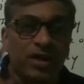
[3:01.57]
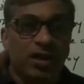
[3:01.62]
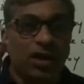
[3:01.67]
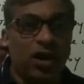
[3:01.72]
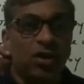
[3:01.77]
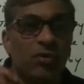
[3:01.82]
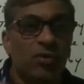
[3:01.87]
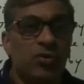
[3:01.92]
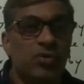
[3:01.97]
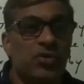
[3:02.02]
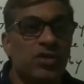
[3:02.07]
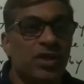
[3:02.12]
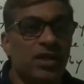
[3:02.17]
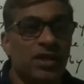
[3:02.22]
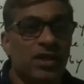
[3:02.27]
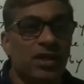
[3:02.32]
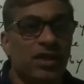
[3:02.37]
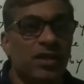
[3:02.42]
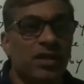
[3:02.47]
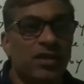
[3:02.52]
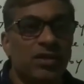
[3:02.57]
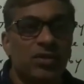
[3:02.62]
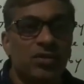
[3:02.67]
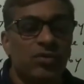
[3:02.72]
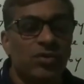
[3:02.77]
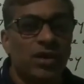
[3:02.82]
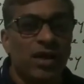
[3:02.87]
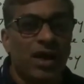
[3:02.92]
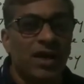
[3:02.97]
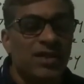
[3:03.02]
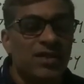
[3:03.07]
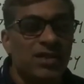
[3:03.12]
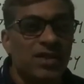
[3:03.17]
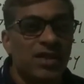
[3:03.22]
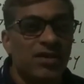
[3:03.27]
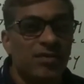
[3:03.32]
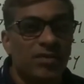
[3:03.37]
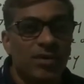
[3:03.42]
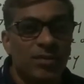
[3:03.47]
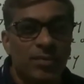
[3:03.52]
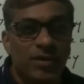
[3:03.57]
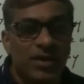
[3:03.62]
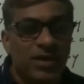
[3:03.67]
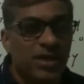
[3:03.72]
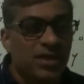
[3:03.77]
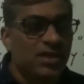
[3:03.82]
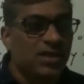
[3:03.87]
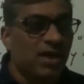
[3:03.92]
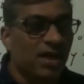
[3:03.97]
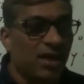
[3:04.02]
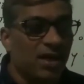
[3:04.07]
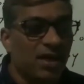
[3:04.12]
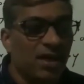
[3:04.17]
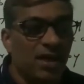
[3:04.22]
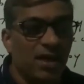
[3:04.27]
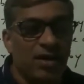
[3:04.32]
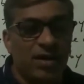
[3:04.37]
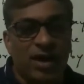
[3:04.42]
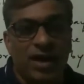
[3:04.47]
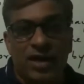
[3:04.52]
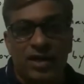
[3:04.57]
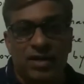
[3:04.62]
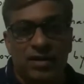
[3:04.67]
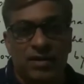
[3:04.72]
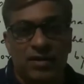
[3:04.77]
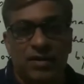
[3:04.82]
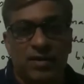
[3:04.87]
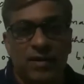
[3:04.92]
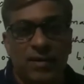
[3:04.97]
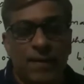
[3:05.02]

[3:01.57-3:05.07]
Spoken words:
Now you see, your answer will be the eye.